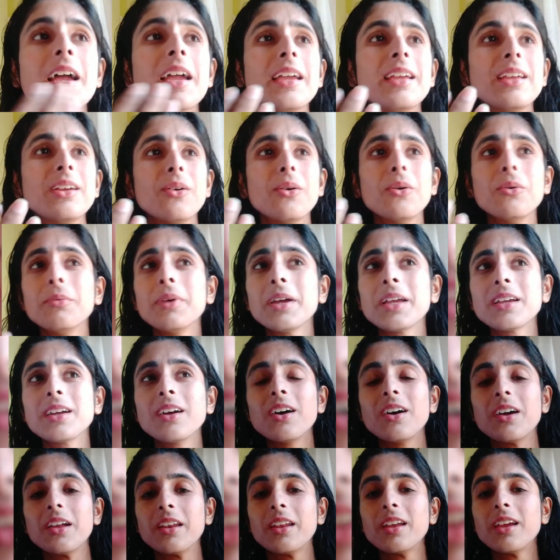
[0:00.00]
Oh my
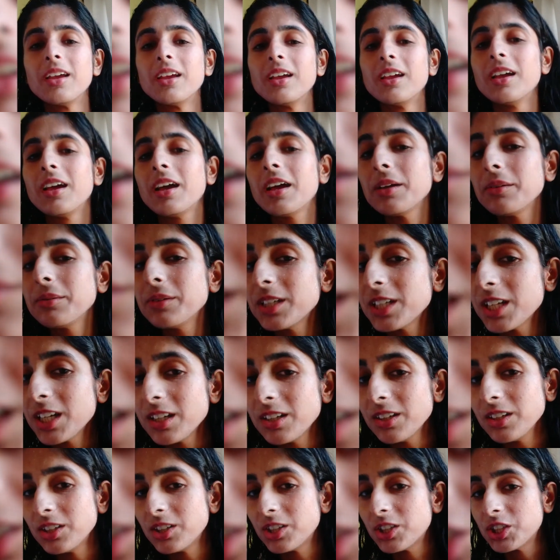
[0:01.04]
god, I wish I
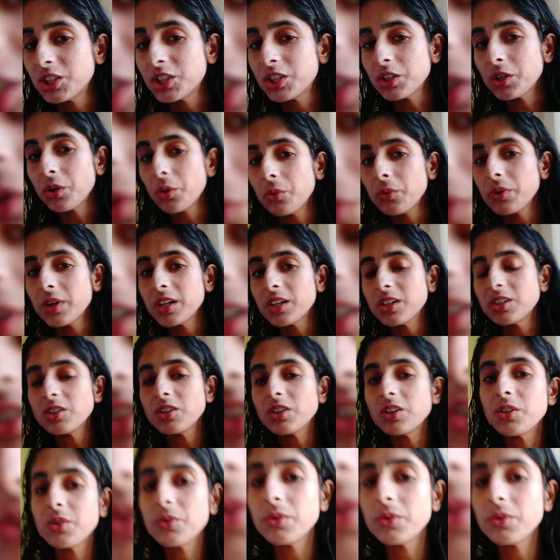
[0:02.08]
could show it to you,